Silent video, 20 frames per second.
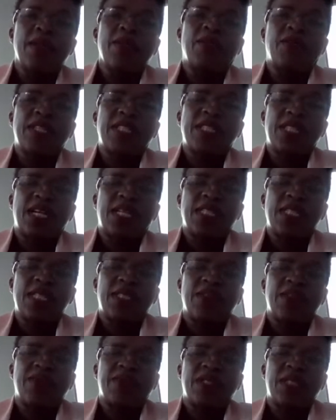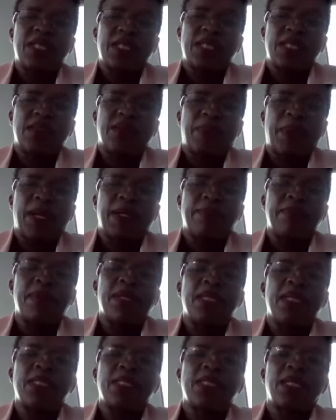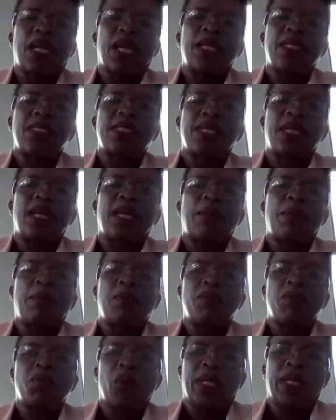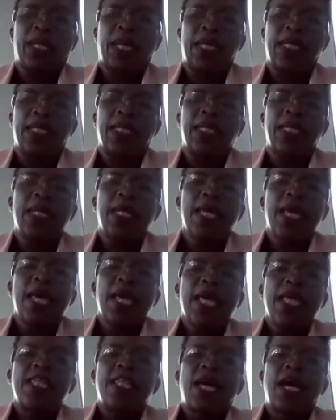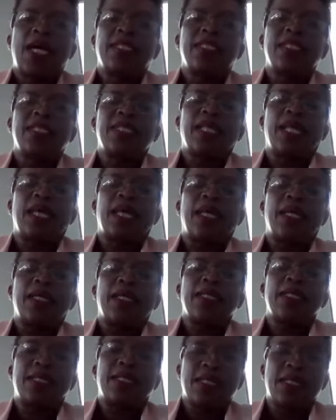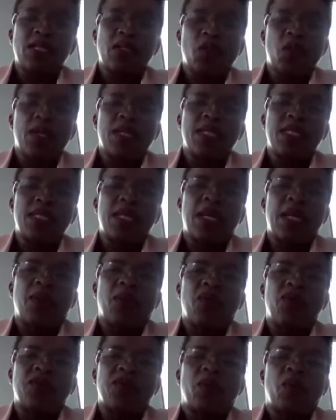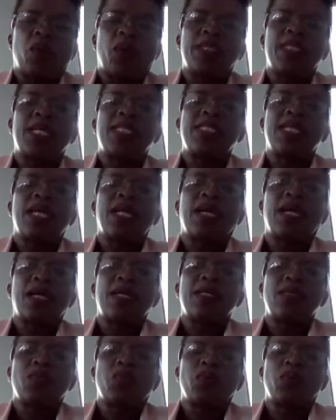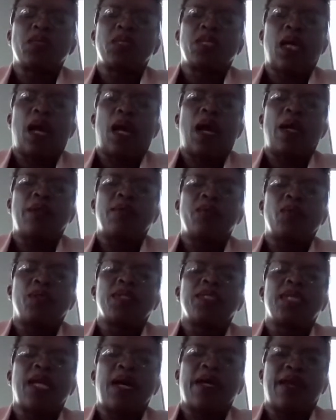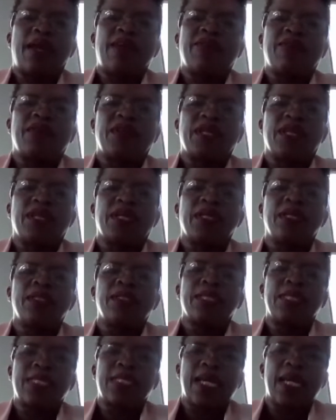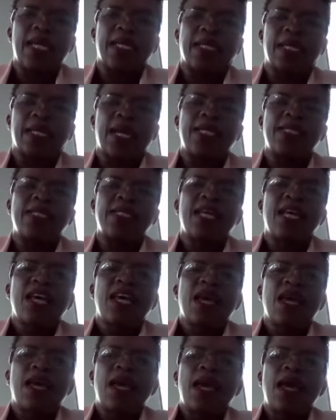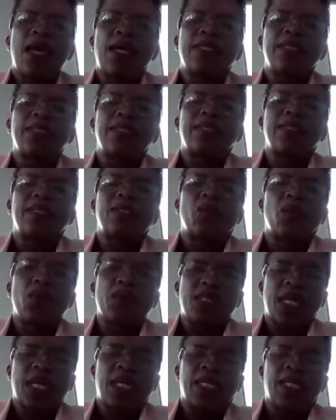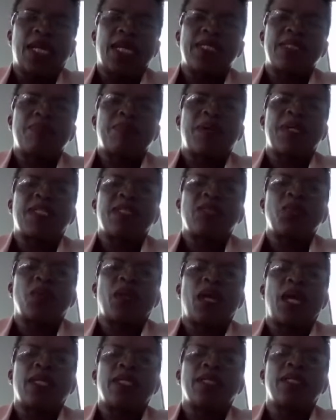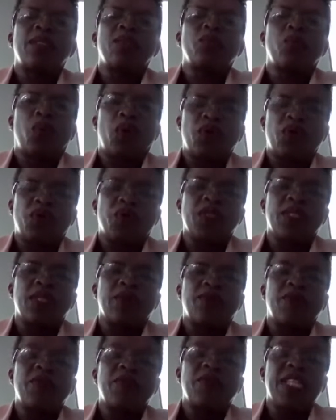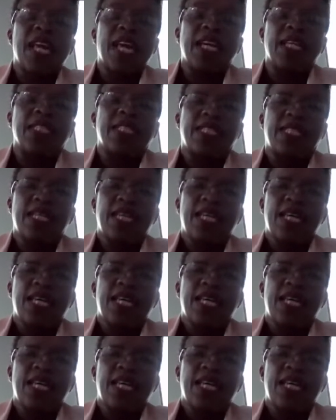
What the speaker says: Infrastructure Services Department, Councillor Mpho Moerane, that there is this concern of the water tankers which are not arriving in these areas. And those areas, particularly in Ward 58,